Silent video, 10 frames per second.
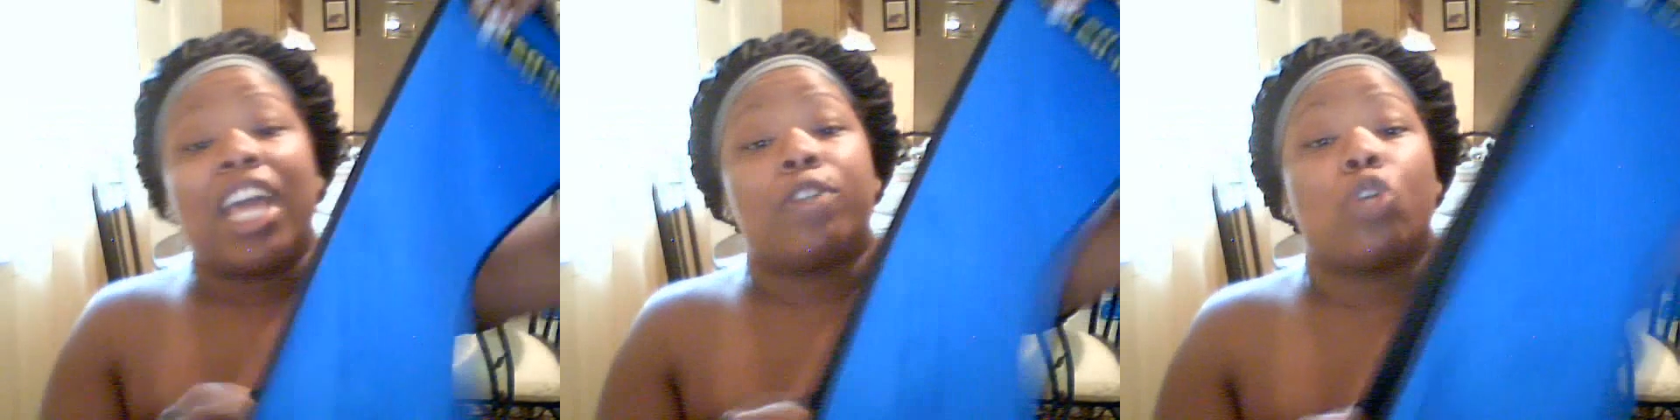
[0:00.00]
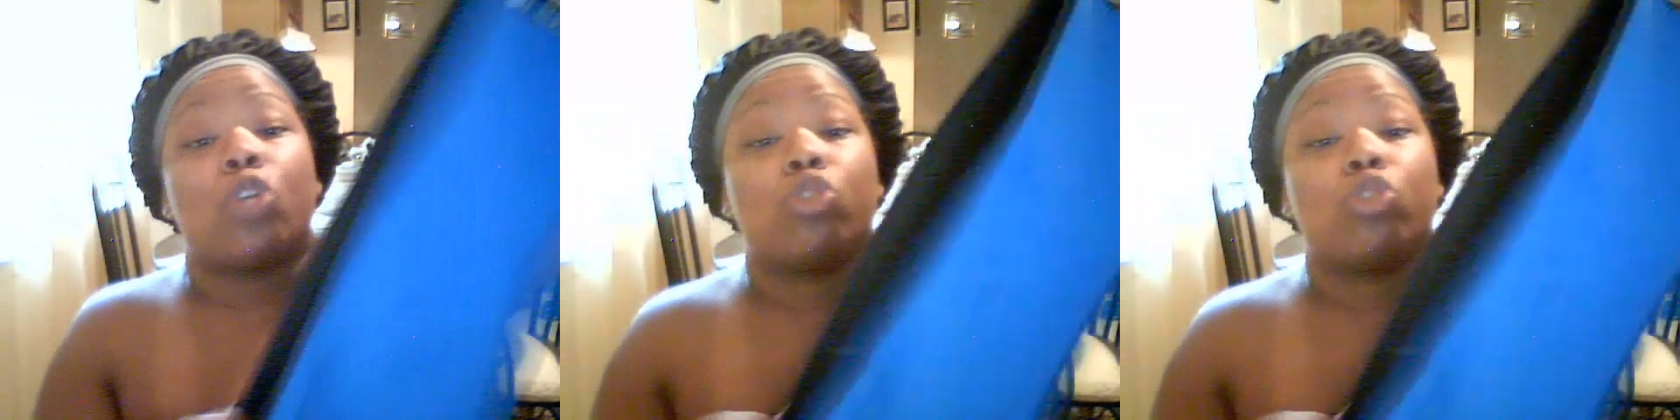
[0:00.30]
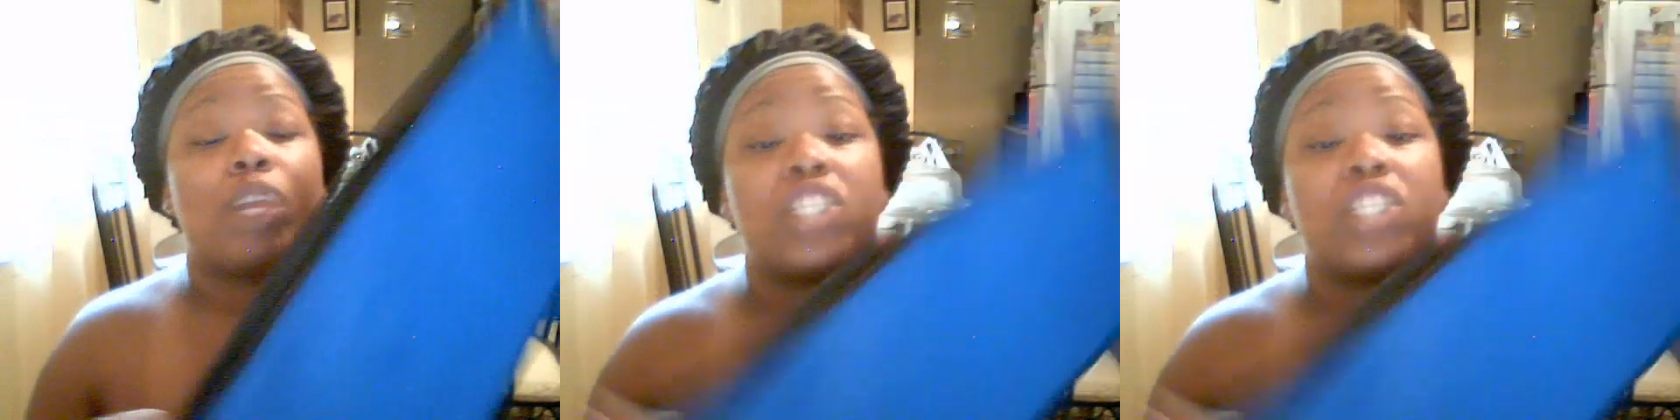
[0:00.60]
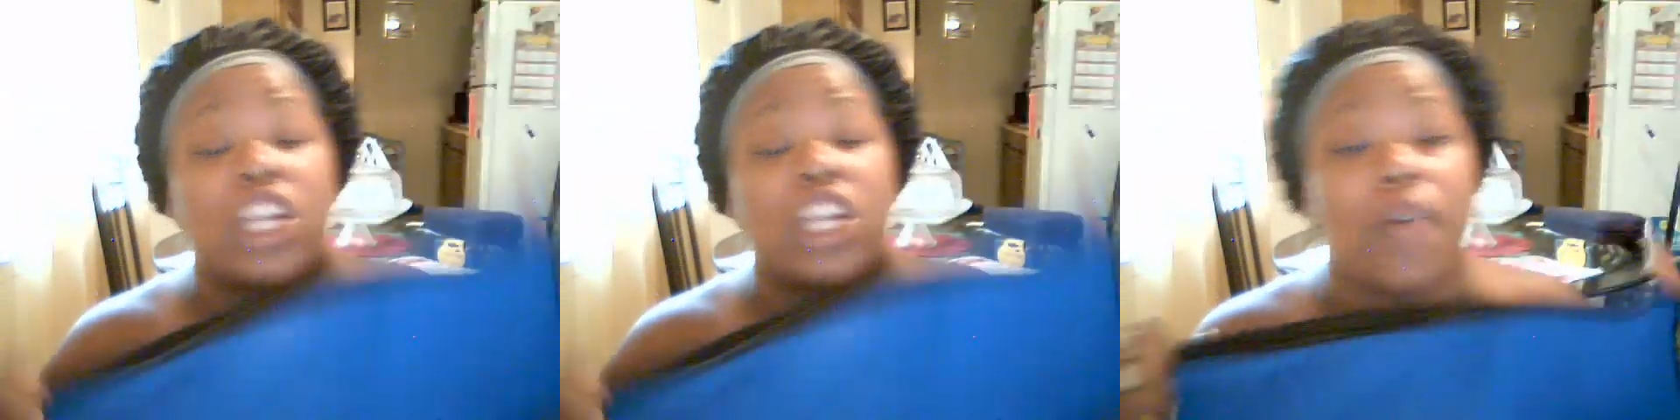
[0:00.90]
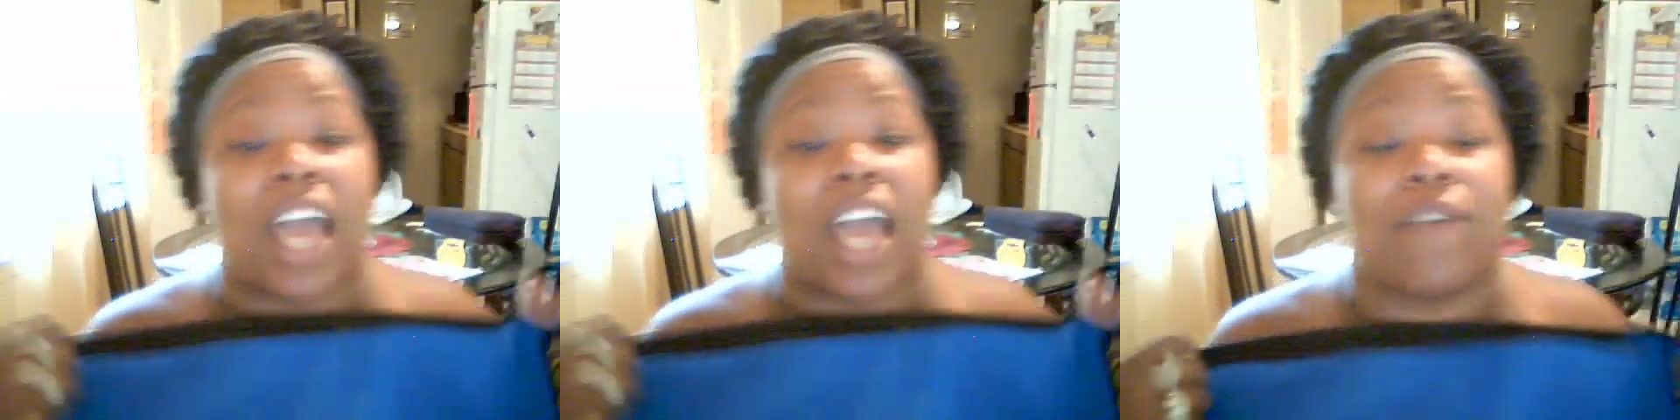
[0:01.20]
drenched, it, will have
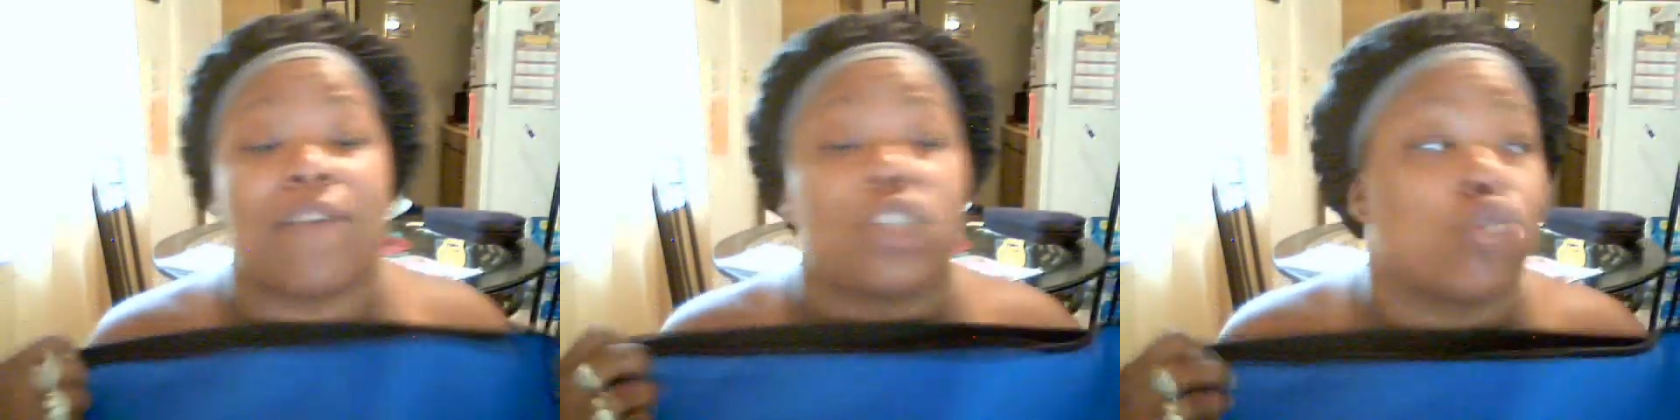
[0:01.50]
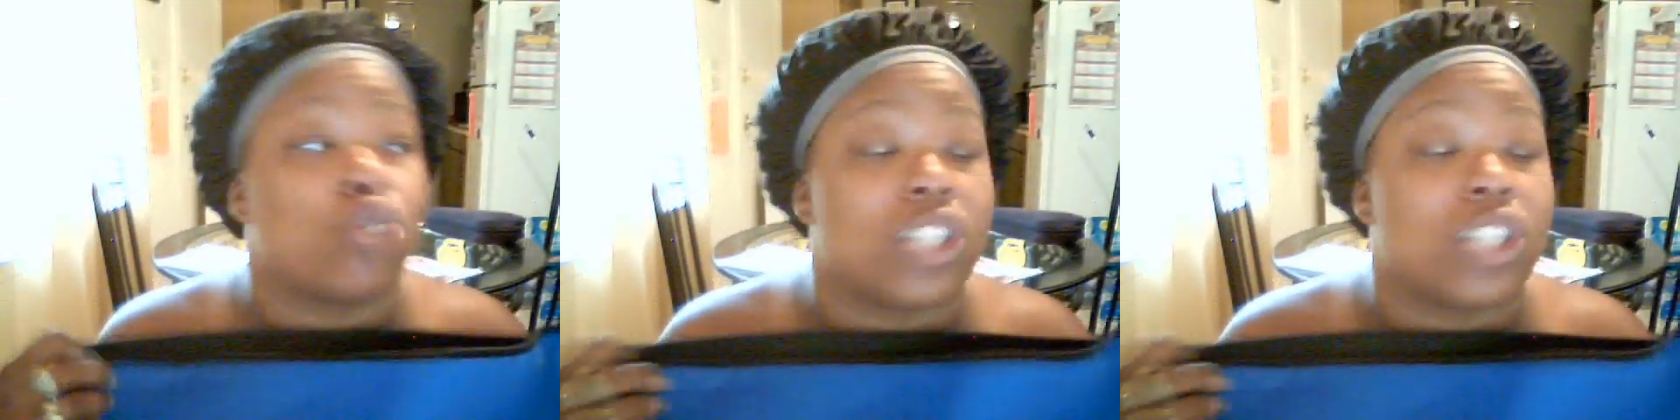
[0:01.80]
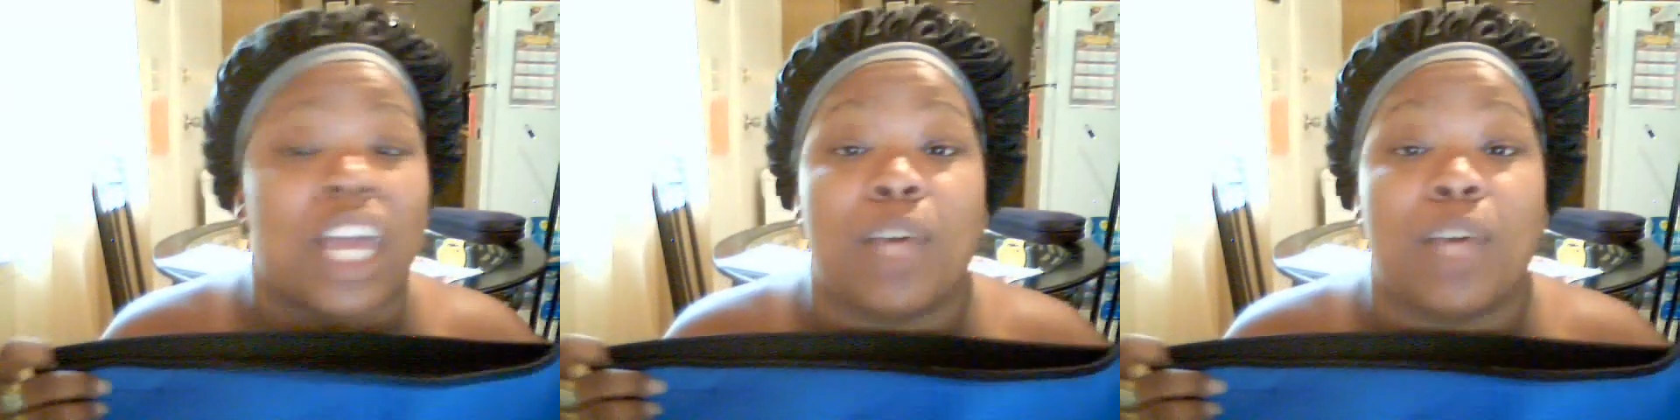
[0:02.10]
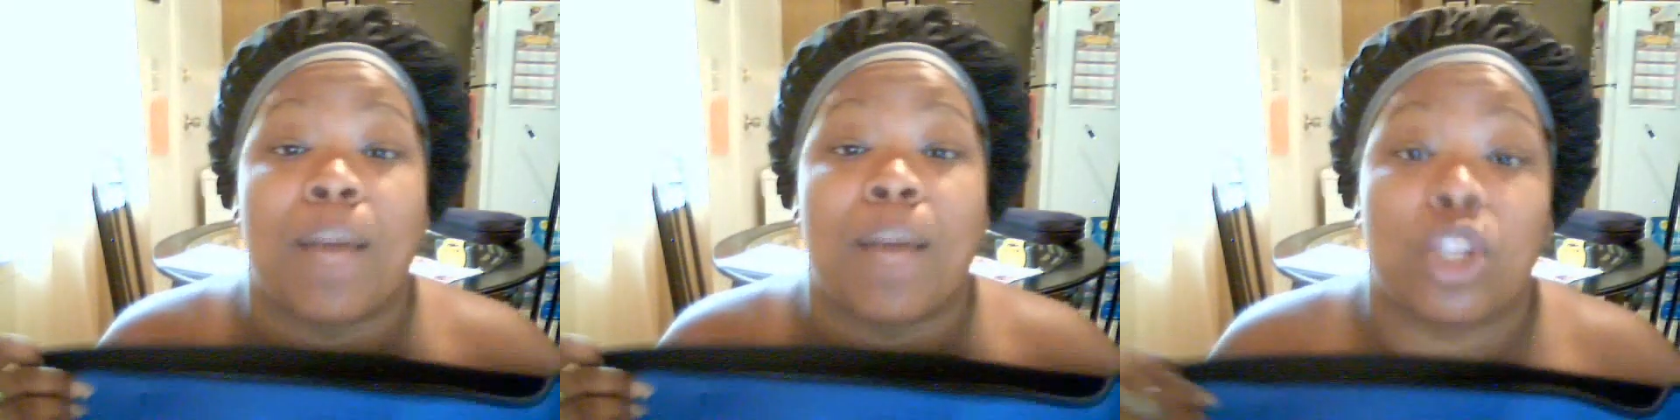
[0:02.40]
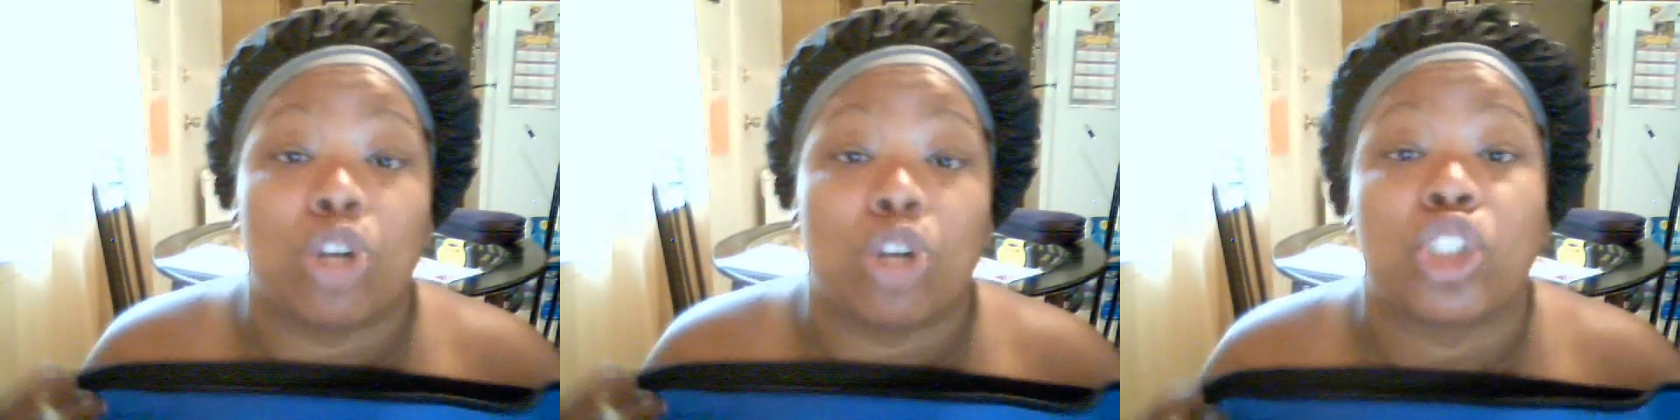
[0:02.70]
you so drenched that it'll be coming through your
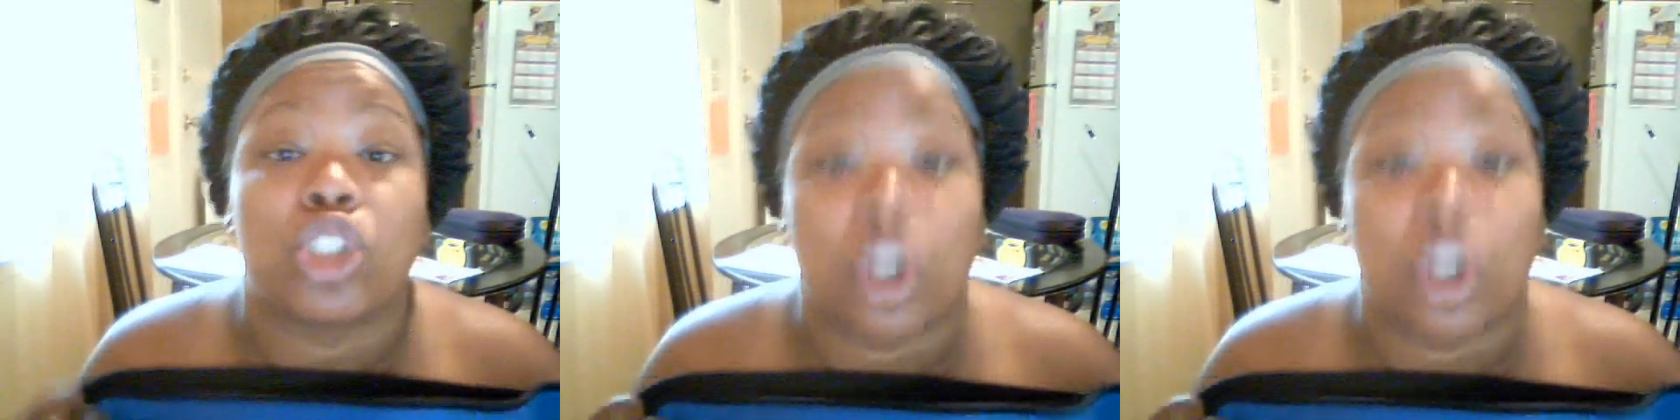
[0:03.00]
shirt,